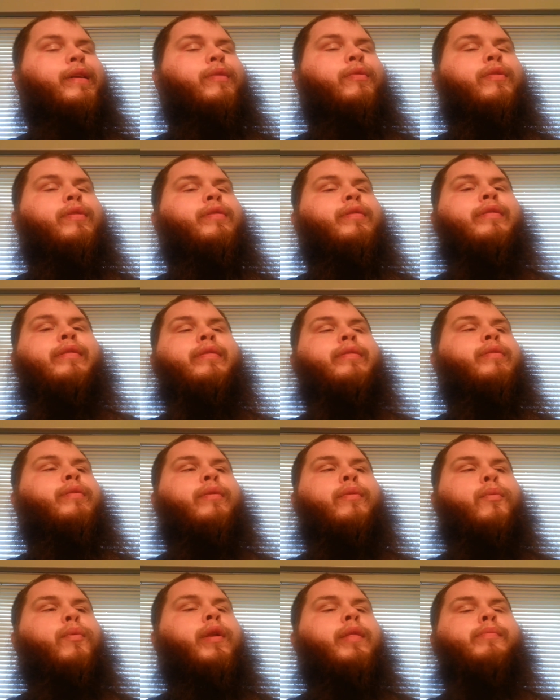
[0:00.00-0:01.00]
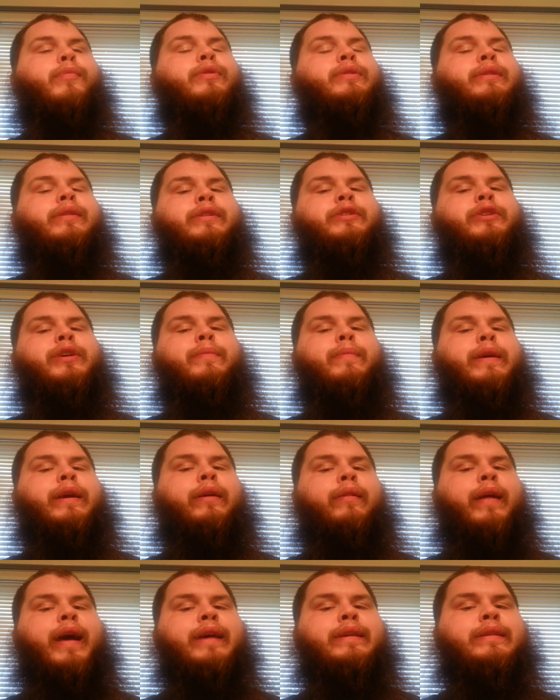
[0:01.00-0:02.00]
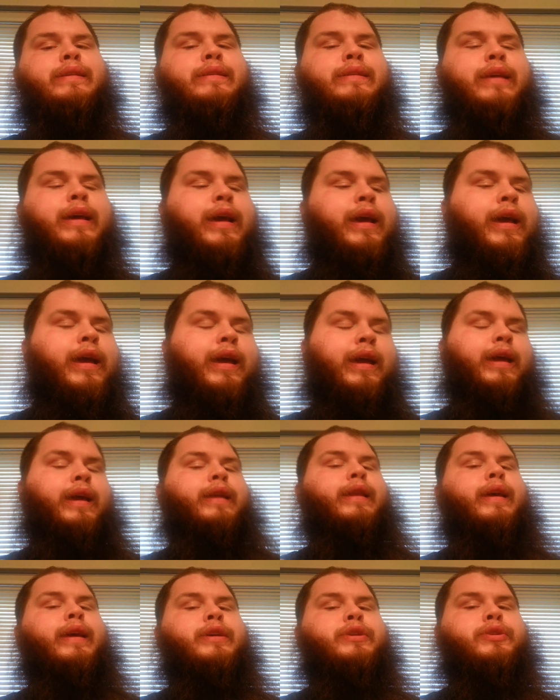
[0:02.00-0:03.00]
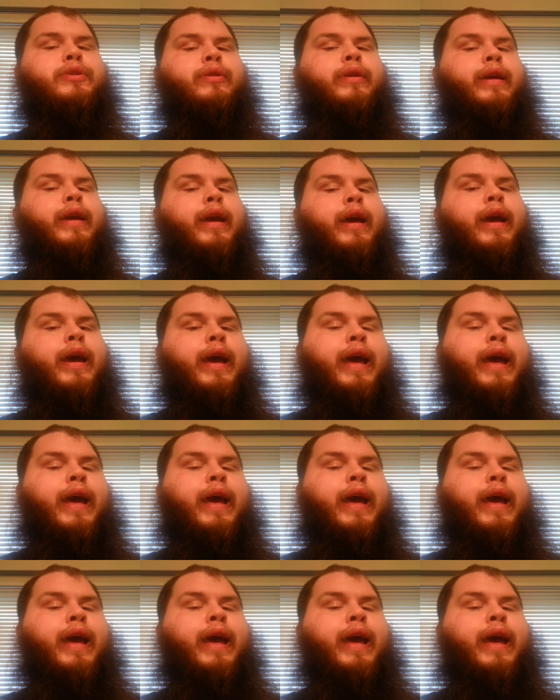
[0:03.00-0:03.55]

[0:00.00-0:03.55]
this is one of the most legitimate classes in history,